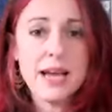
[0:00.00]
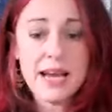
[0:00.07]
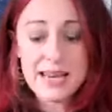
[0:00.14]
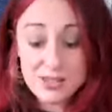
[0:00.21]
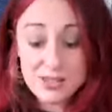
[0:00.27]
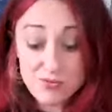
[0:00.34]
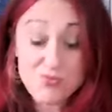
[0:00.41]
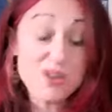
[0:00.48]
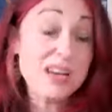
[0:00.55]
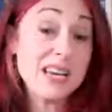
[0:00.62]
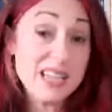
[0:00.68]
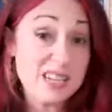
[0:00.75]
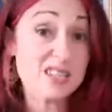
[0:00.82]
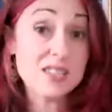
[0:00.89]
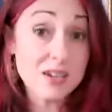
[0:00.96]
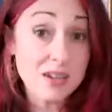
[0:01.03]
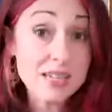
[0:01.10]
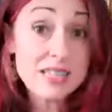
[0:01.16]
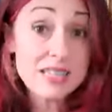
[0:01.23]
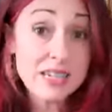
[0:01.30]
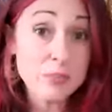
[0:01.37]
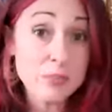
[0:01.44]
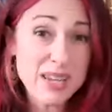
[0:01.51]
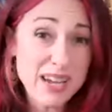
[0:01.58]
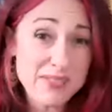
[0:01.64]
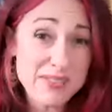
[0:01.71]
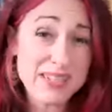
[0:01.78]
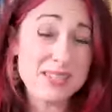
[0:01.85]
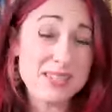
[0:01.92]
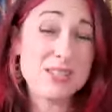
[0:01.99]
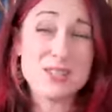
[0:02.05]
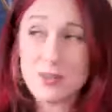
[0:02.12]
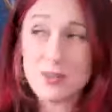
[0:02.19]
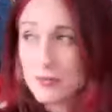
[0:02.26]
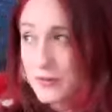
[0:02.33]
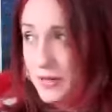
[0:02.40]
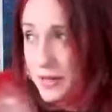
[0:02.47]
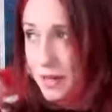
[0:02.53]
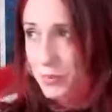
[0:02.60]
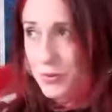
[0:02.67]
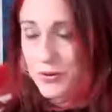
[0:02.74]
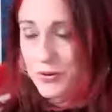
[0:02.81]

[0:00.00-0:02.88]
And it's really exciting, but you have to get so fed up